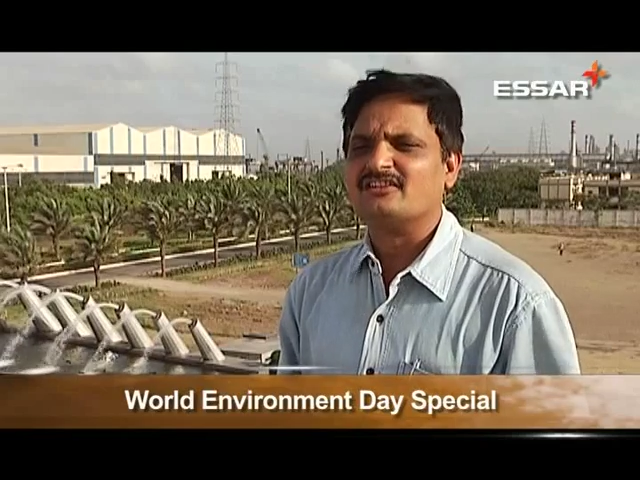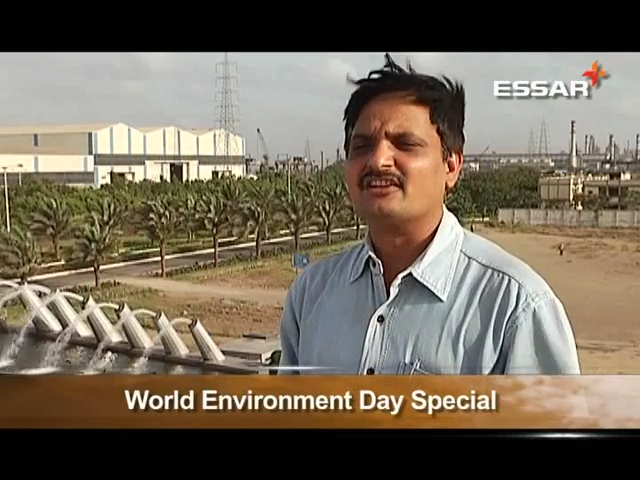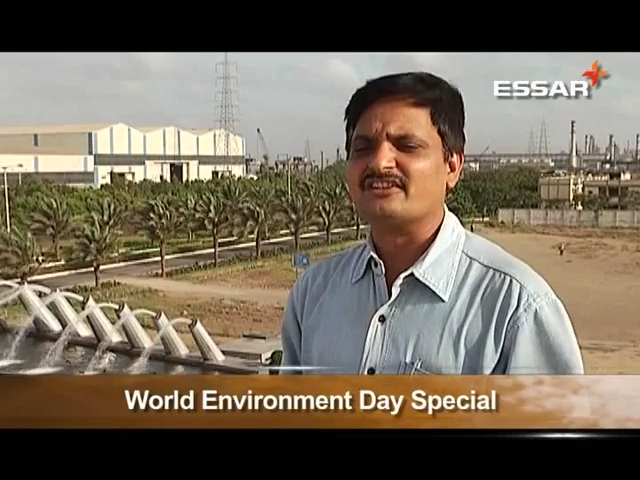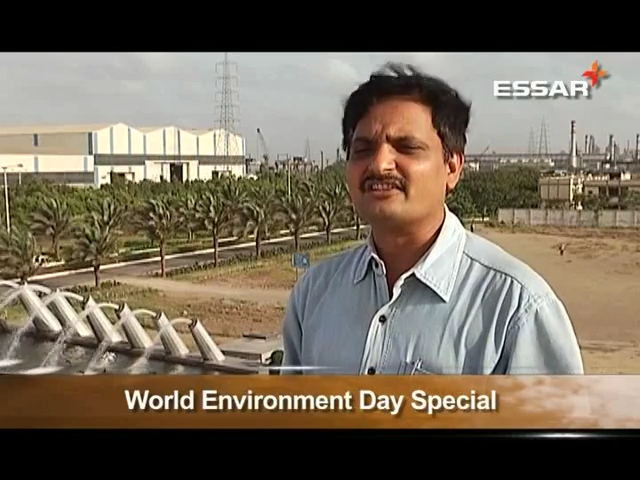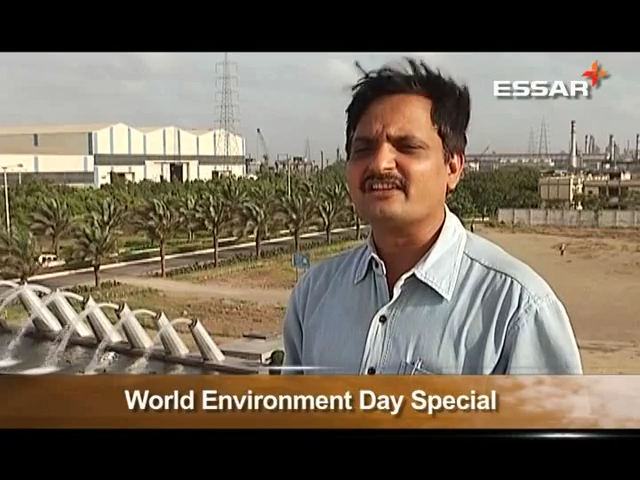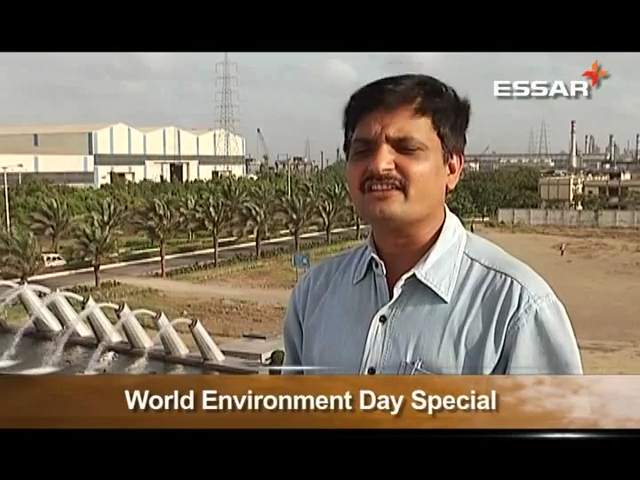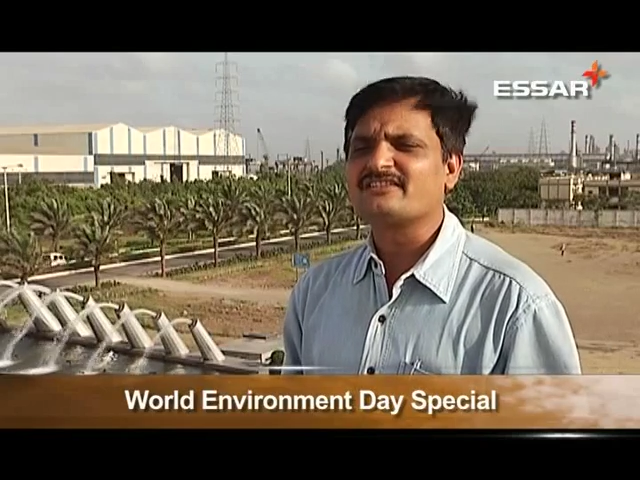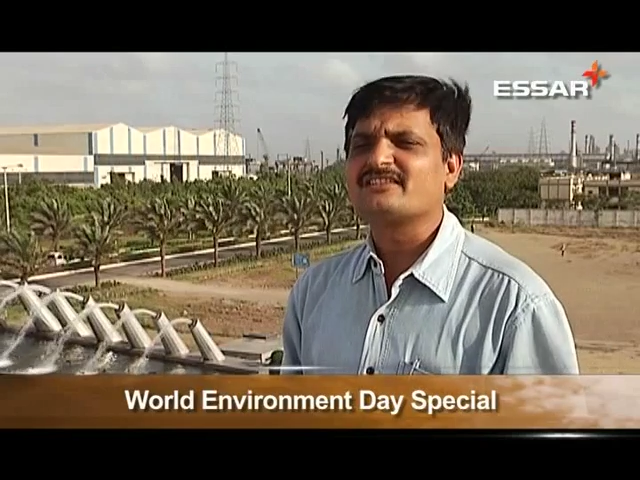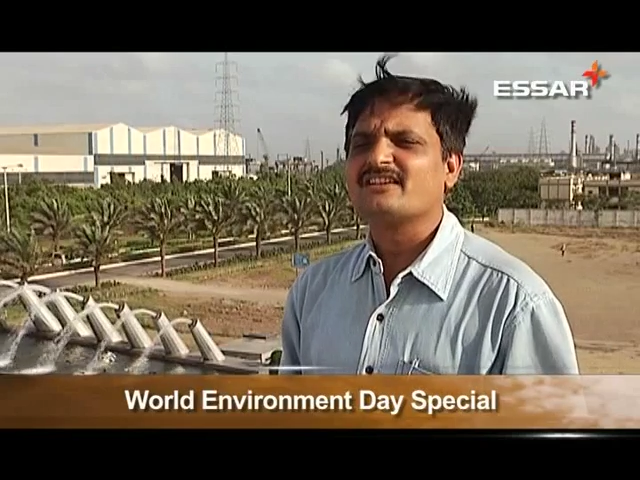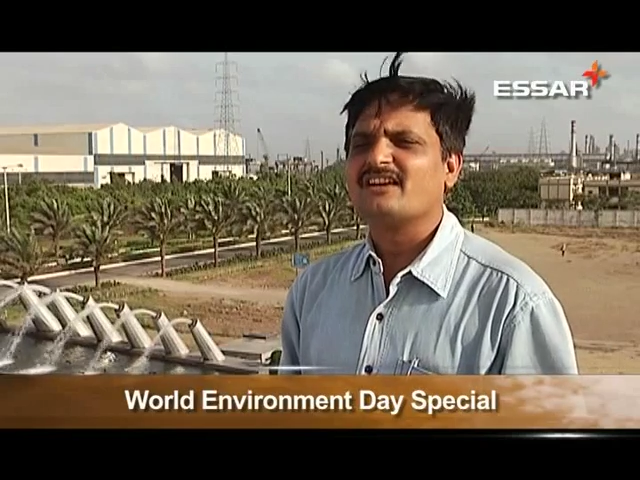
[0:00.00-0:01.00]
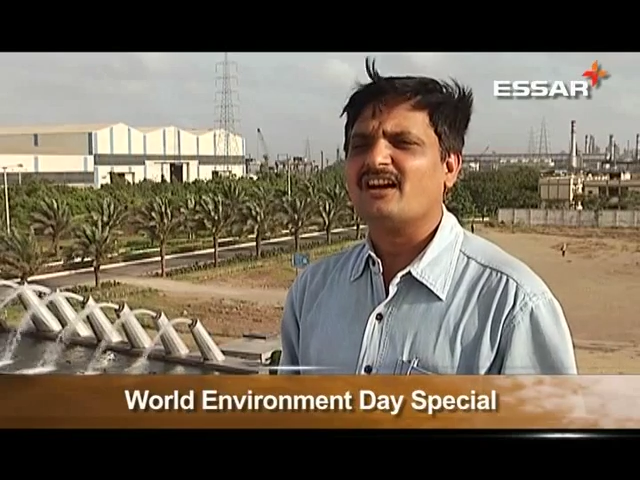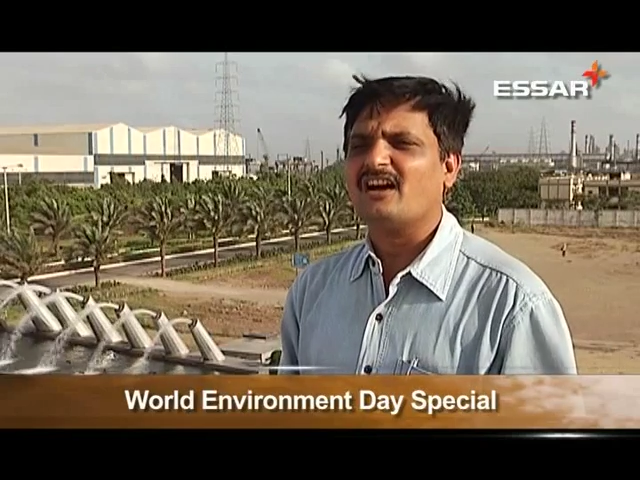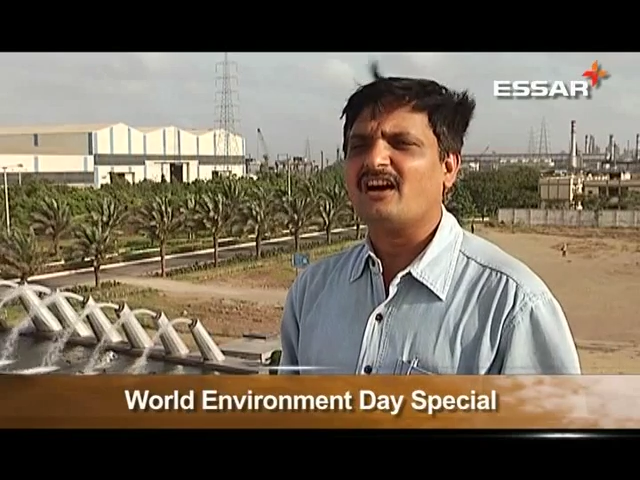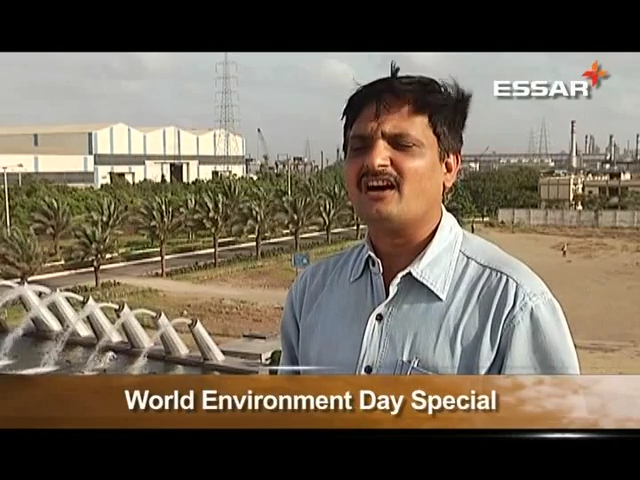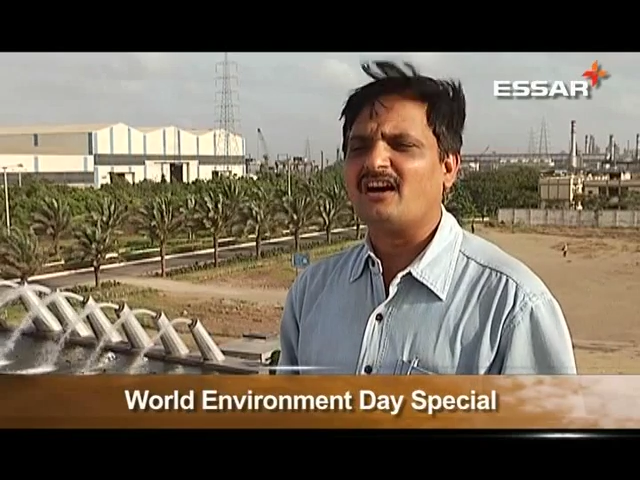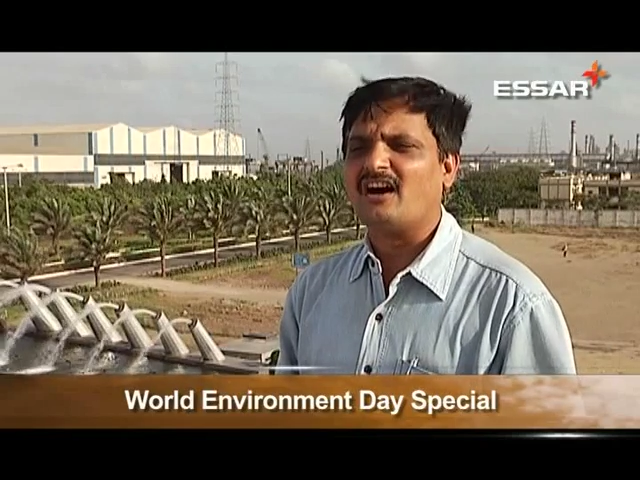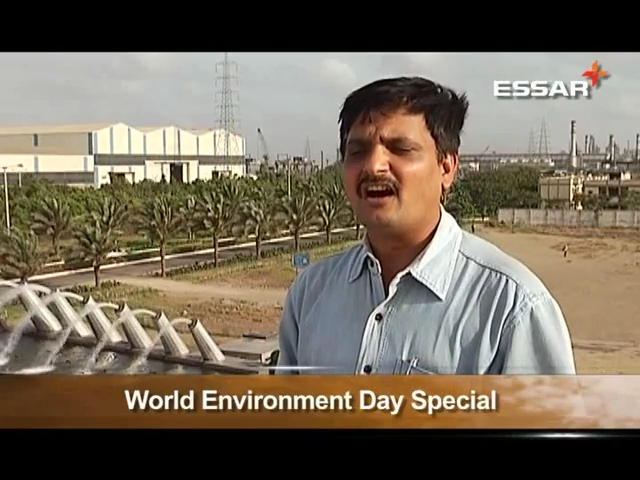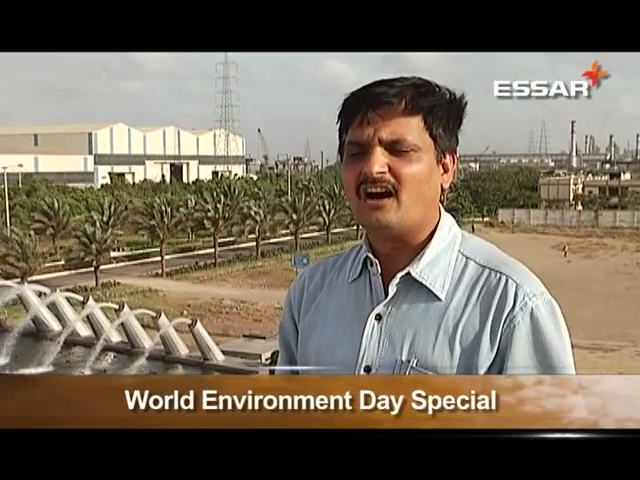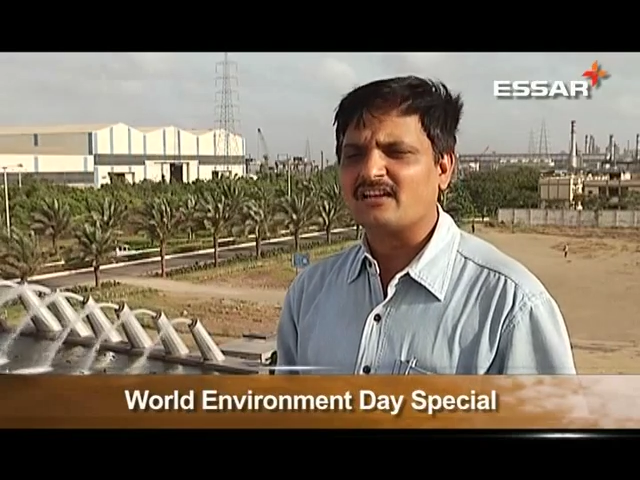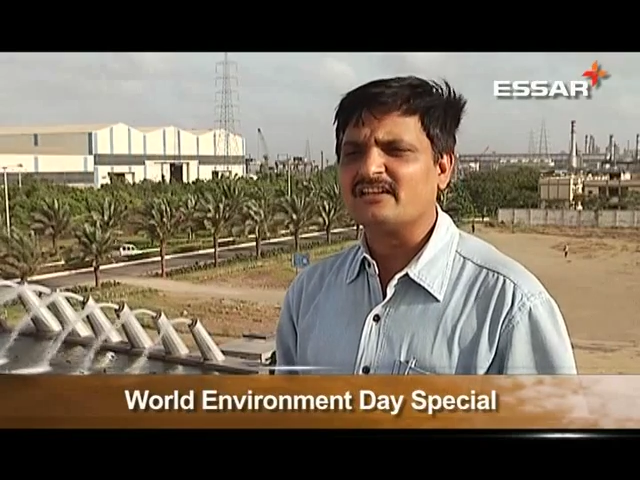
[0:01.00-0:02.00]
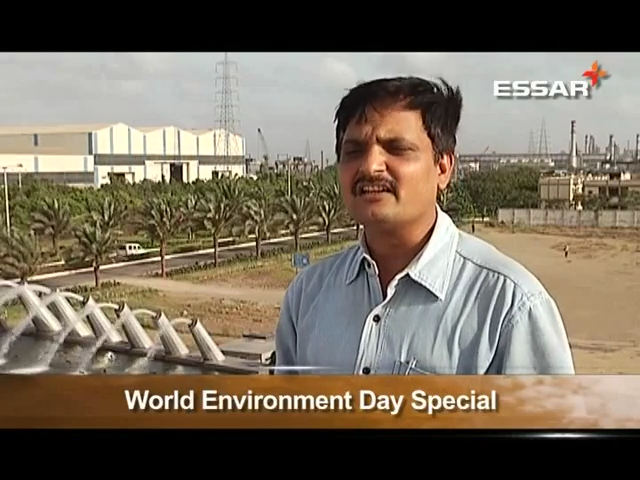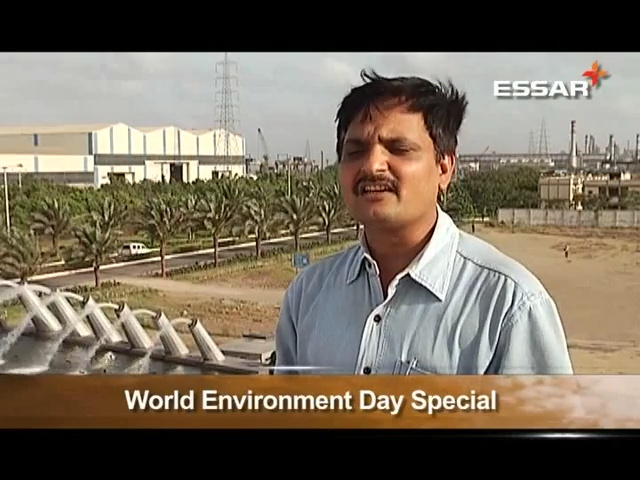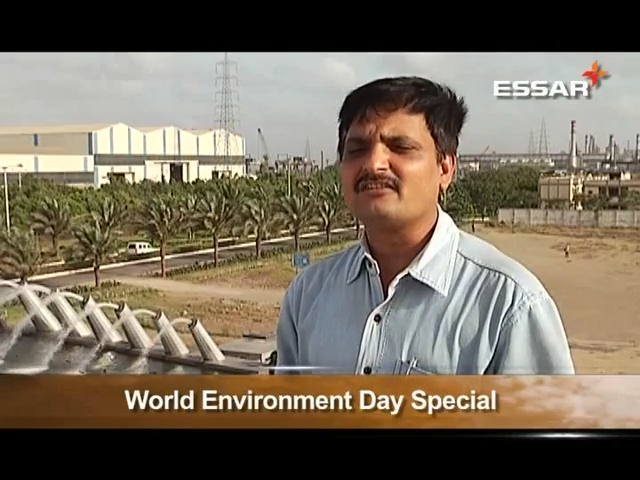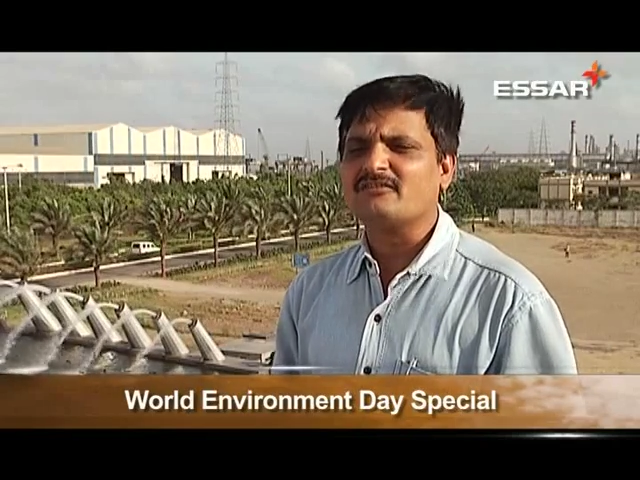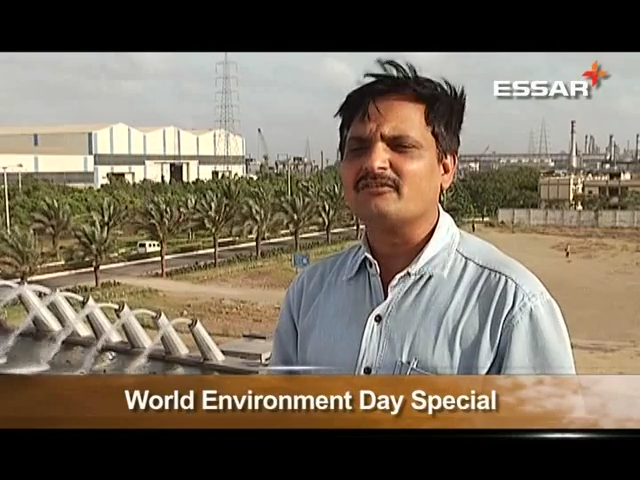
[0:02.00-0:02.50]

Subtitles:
The reason is earlier